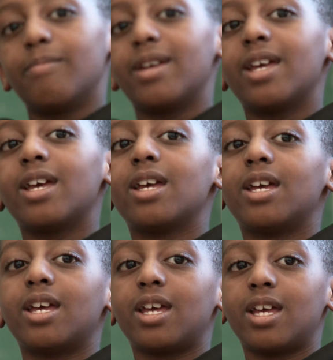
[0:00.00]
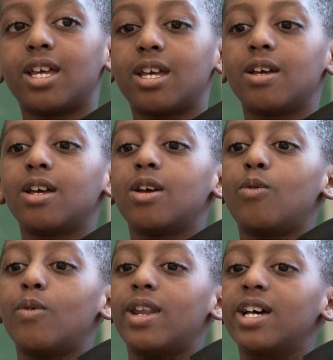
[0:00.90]
me.
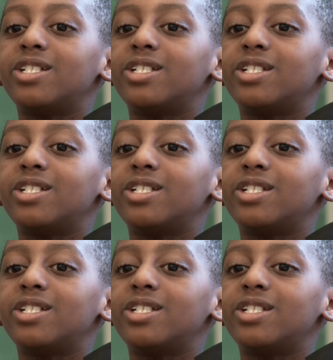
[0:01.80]
When I